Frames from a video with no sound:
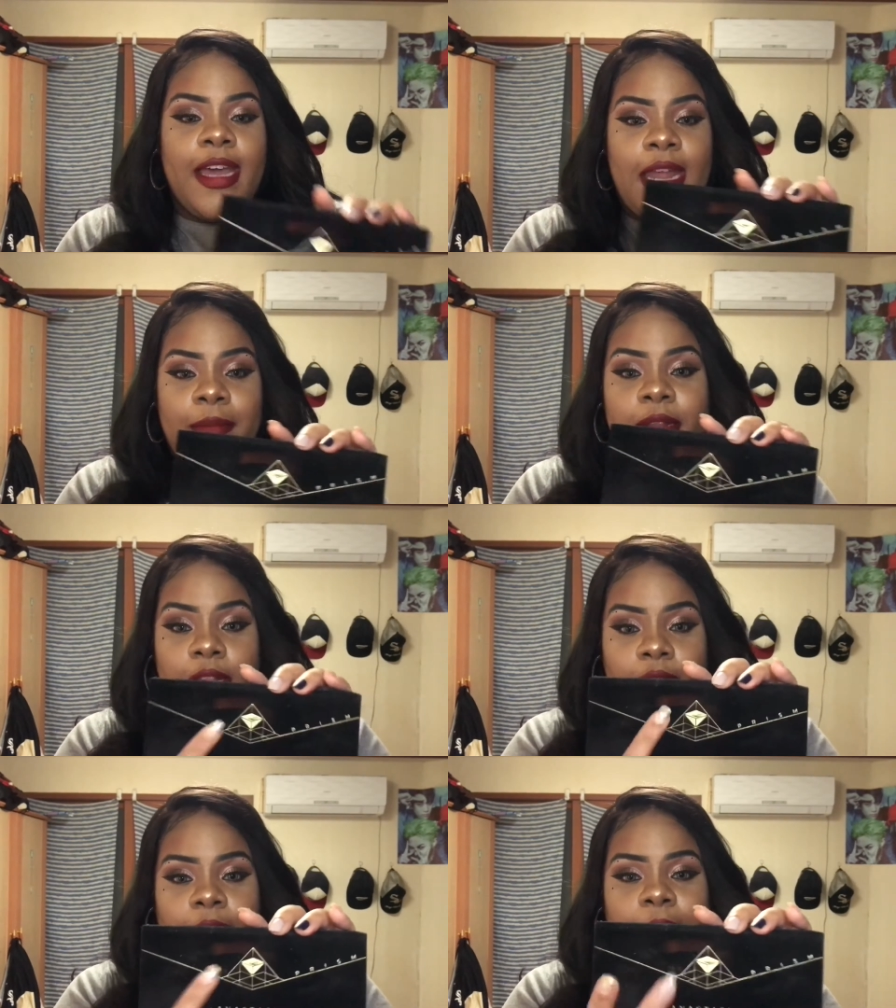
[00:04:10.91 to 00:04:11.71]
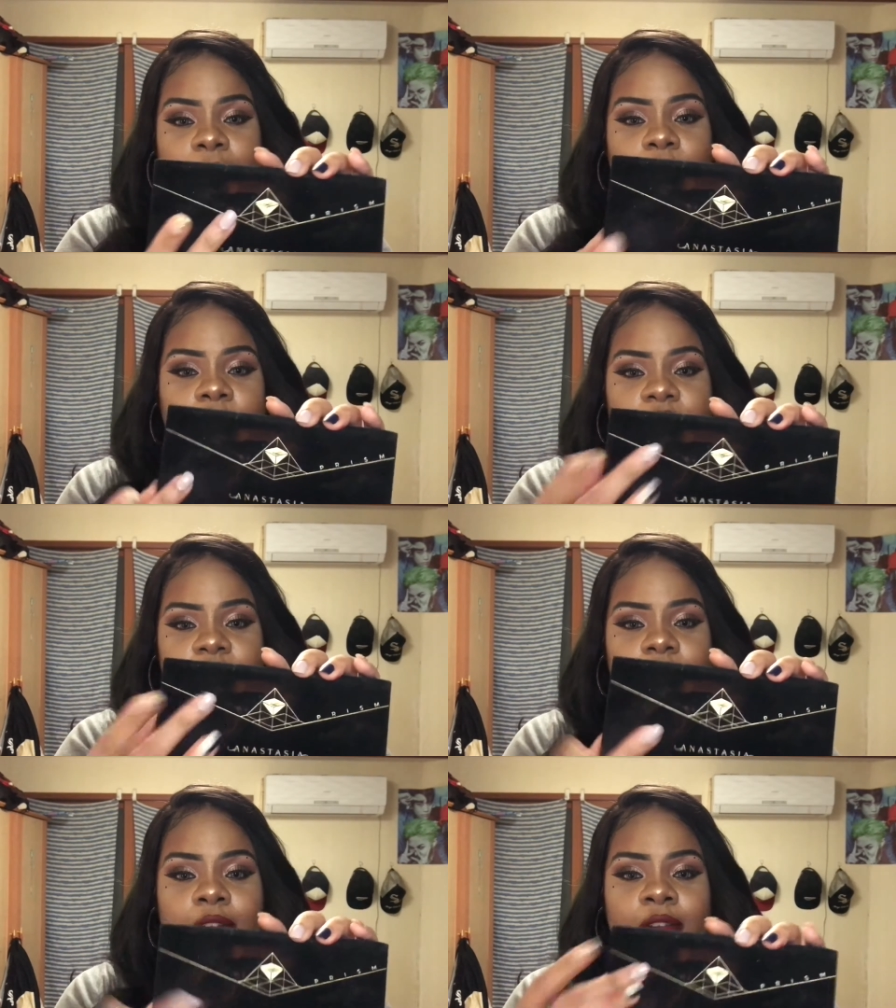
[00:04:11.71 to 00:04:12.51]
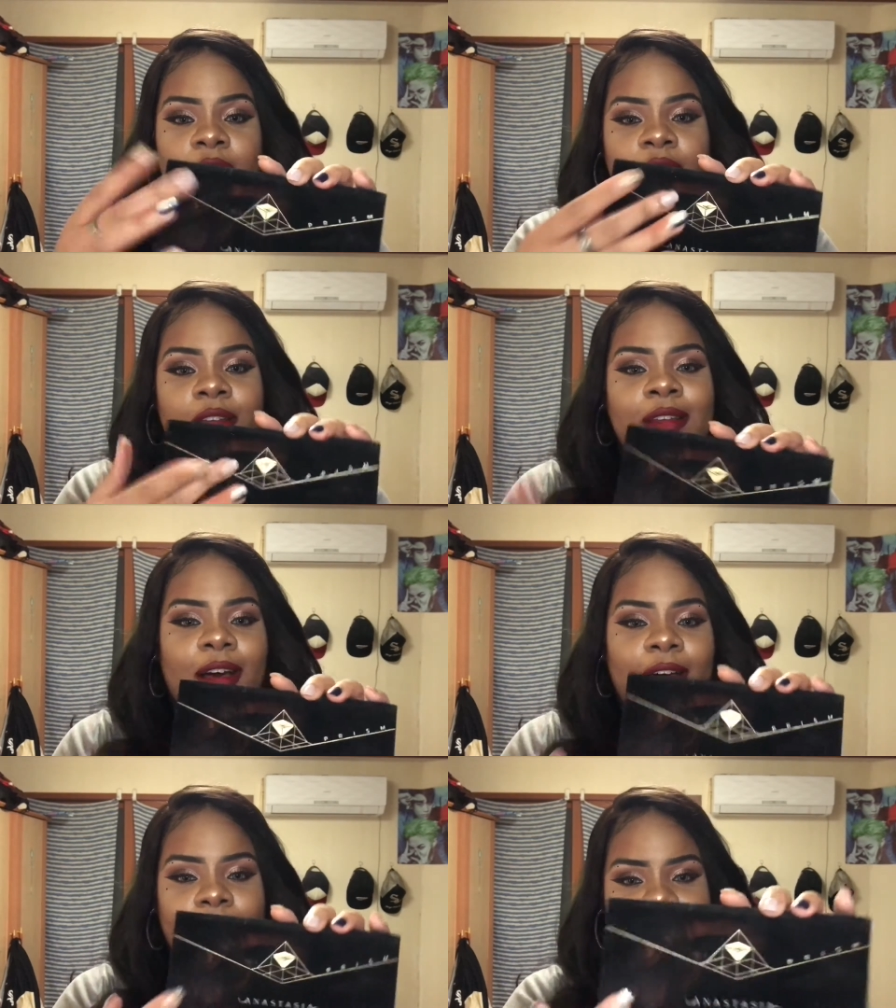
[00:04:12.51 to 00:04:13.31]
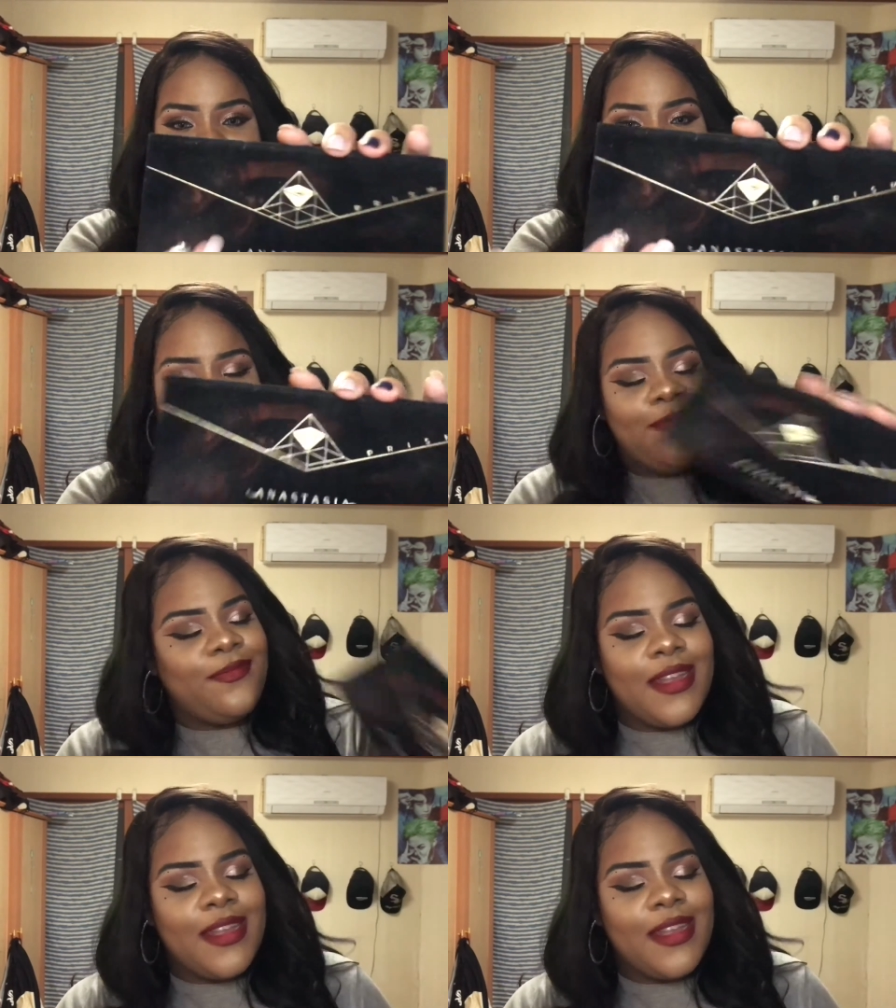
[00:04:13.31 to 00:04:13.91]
And I'm here touching all, and you see,